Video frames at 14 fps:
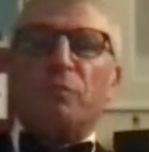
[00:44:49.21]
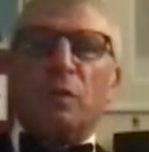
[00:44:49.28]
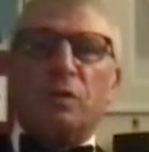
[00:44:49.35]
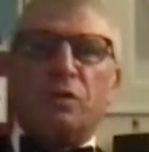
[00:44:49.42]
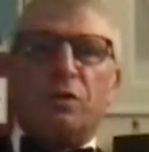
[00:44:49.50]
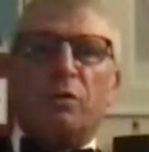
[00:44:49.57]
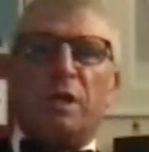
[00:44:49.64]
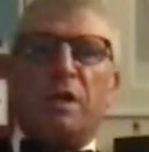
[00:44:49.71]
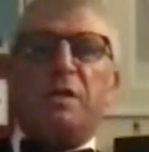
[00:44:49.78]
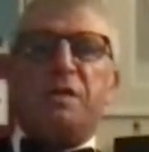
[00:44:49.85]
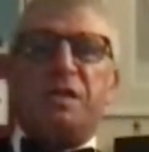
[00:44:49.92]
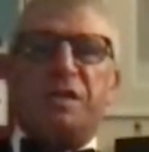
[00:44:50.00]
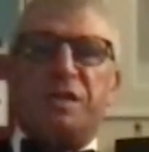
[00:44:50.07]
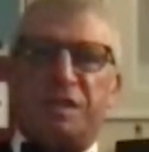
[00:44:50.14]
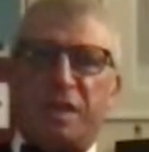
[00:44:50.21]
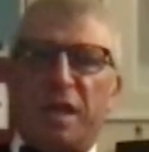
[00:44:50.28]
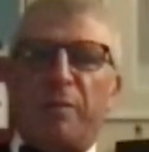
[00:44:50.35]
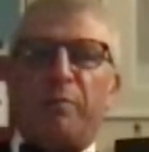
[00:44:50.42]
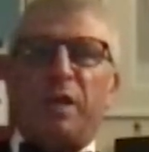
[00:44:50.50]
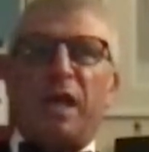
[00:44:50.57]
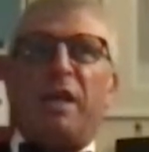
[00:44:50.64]
Jolene is an
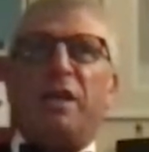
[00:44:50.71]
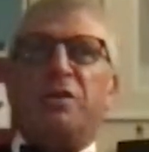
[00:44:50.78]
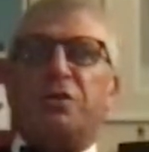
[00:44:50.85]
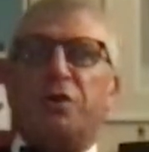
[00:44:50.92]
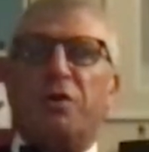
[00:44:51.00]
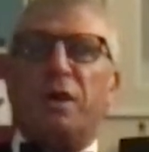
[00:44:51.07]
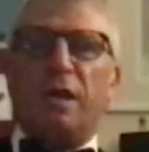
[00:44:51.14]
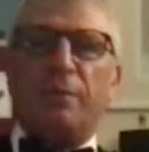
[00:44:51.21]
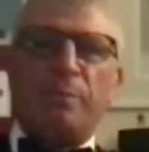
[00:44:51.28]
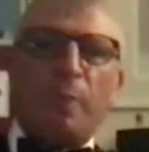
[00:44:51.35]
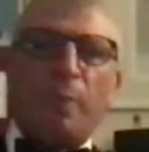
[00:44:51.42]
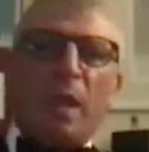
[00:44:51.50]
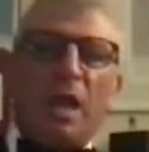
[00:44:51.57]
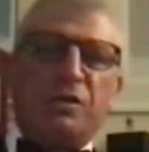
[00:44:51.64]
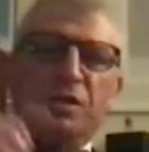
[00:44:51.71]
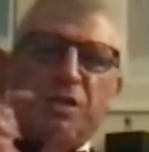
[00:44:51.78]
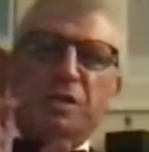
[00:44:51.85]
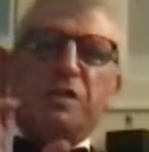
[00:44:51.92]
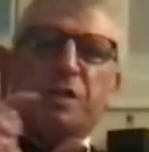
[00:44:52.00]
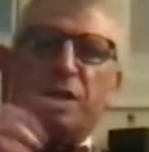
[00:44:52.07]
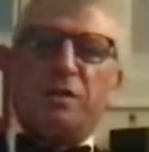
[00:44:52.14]
estate planning attorney, and
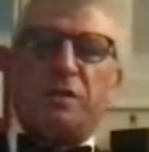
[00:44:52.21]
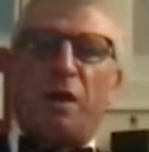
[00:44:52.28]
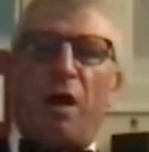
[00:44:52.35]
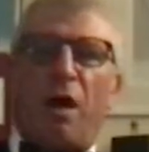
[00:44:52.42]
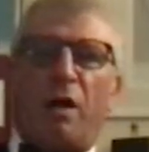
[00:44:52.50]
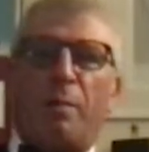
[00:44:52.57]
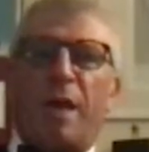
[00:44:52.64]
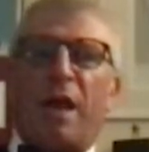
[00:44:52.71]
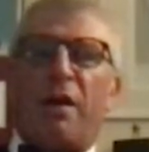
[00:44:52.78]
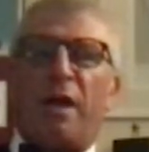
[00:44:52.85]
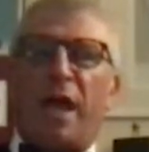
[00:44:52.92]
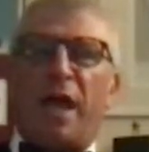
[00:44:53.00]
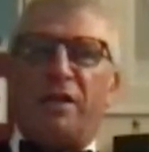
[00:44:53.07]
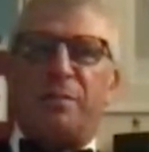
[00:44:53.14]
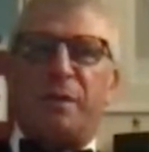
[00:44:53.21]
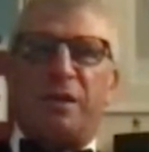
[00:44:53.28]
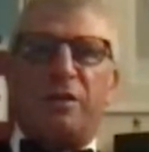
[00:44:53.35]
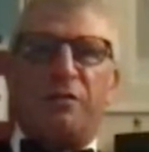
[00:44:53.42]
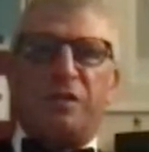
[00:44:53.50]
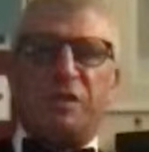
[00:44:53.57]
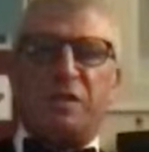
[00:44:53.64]
she's going to talk about an aspect
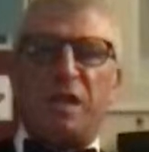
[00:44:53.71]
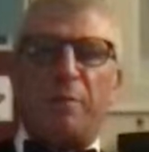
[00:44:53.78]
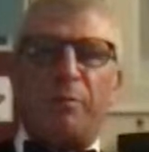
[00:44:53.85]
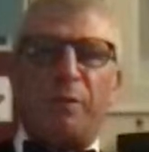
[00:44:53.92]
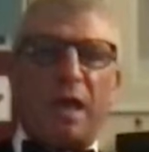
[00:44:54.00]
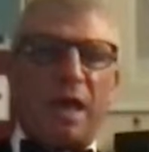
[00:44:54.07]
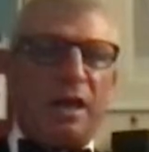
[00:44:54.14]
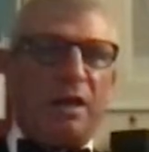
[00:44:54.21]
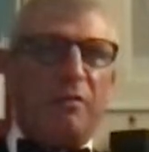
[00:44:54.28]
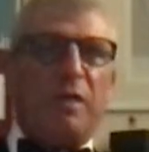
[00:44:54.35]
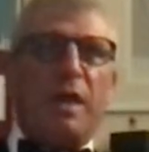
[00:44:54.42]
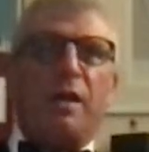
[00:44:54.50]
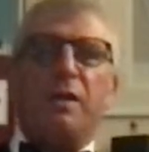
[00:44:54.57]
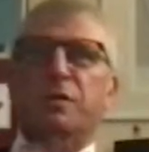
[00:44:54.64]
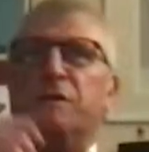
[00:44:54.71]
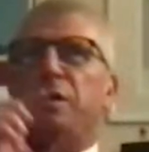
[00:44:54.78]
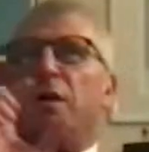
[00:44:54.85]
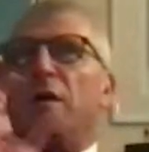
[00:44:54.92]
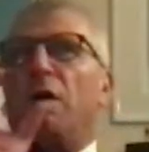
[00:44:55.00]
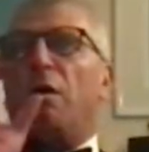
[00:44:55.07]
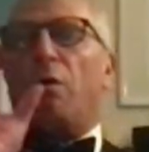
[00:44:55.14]
of estate planning that is
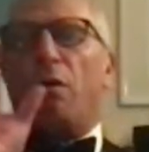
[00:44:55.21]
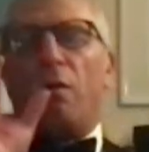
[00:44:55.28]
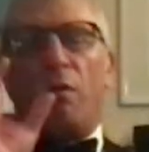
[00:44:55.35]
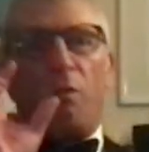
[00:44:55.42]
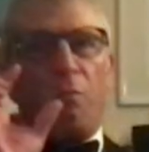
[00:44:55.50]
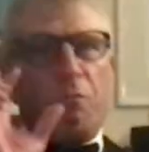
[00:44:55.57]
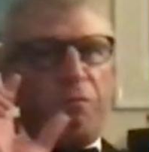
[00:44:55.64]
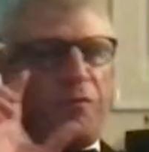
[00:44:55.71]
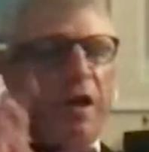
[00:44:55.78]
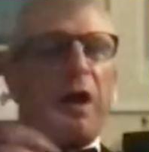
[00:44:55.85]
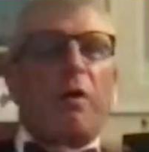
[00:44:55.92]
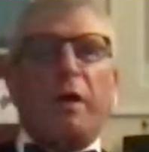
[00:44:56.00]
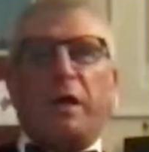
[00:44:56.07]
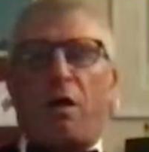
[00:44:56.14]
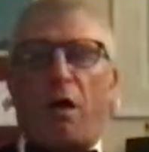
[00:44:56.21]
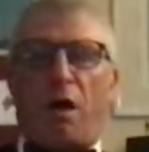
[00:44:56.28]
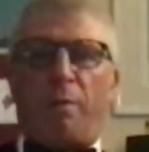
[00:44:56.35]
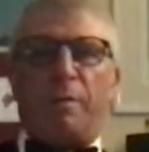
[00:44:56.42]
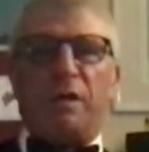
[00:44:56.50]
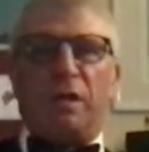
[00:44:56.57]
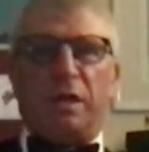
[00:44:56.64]
very
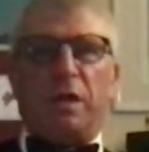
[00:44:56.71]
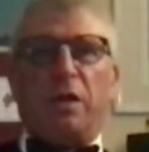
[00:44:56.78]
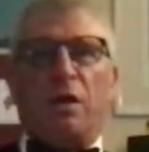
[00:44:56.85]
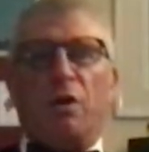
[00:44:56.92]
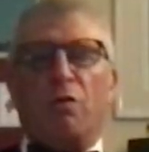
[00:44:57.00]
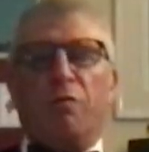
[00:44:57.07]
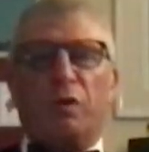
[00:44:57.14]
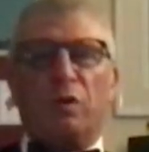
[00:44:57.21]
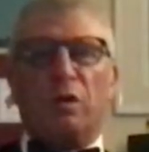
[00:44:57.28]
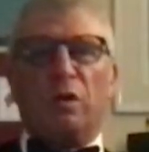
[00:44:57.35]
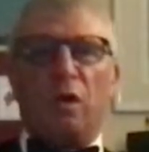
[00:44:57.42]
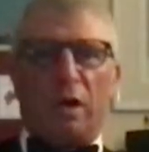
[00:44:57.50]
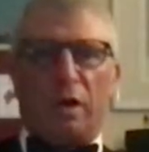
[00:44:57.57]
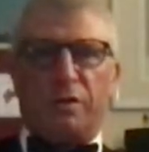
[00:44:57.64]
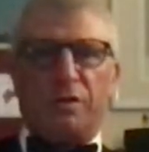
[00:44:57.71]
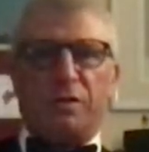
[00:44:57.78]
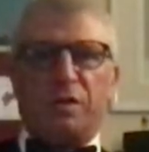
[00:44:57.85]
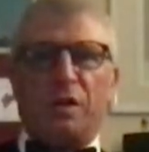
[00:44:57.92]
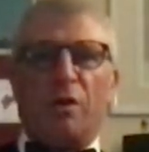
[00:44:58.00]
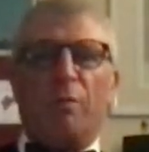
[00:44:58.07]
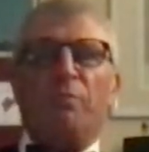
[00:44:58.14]
commonly overlooked.
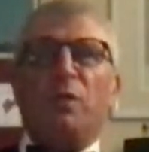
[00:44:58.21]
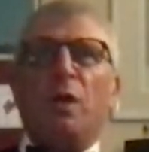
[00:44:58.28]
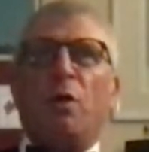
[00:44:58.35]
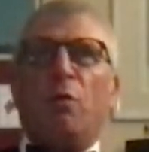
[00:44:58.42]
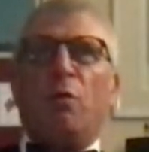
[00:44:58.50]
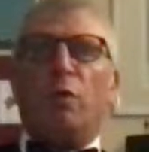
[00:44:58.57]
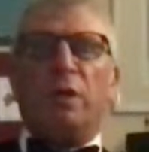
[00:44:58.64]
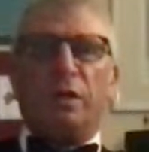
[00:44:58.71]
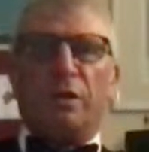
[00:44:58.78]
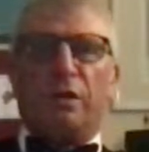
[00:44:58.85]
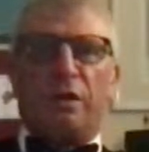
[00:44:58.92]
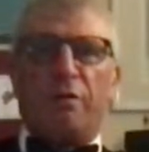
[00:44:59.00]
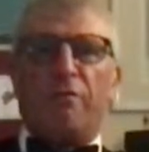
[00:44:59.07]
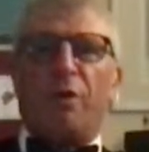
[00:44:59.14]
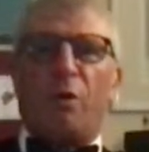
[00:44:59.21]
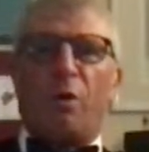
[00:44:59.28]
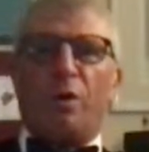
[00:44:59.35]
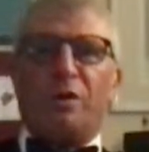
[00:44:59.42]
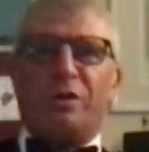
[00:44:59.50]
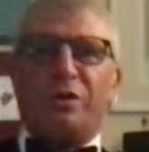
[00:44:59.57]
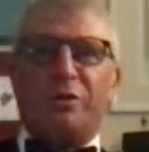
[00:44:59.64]
So really looking
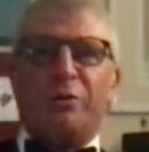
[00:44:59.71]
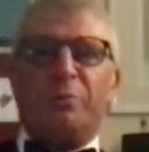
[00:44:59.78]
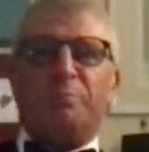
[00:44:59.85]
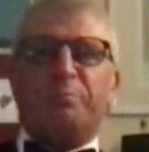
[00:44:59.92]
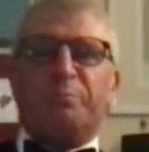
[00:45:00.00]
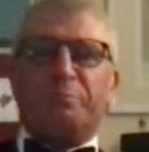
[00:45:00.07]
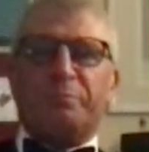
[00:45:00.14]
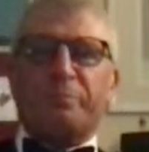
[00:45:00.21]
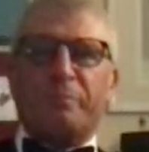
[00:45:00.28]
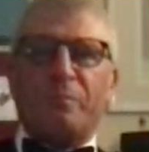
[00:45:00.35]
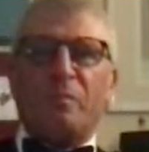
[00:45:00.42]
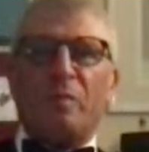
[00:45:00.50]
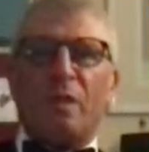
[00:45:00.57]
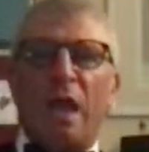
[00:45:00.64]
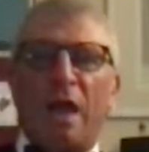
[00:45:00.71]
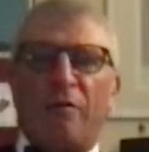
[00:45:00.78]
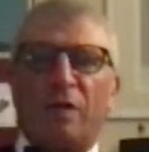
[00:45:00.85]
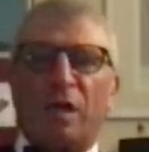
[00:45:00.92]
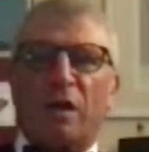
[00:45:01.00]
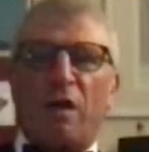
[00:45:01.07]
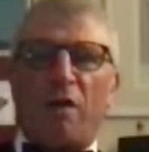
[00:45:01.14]
forward to
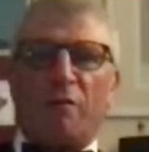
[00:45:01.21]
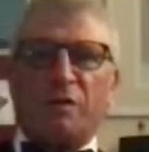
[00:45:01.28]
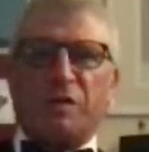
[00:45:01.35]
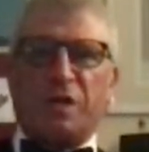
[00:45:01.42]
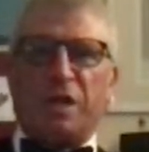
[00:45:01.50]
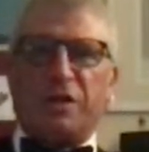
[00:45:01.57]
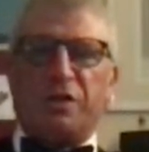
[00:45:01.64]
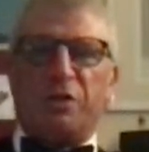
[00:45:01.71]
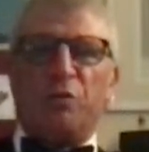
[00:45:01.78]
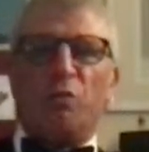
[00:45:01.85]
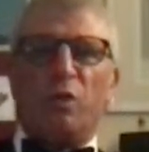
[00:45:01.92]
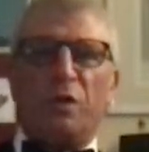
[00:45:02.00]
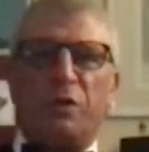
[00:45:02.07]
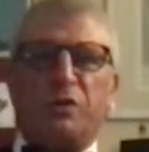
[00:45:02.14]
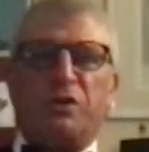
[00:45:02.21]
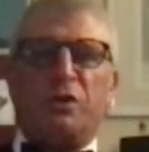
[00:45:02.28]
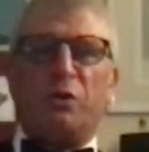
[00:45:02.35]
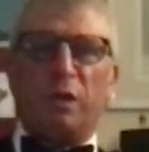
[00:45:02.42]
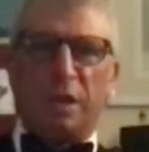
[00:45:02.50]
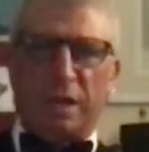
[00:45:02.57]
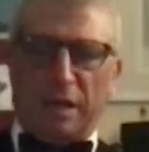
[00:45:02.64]
having a conversation with
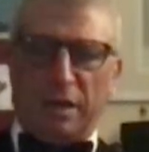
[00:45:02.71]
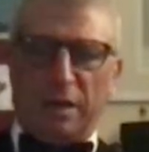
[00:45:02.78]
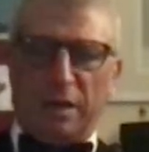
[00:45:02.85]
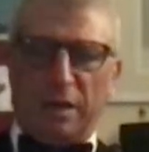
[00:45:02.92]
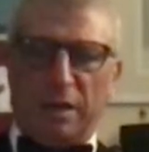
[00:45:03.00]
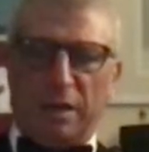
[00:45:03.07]
Jolene.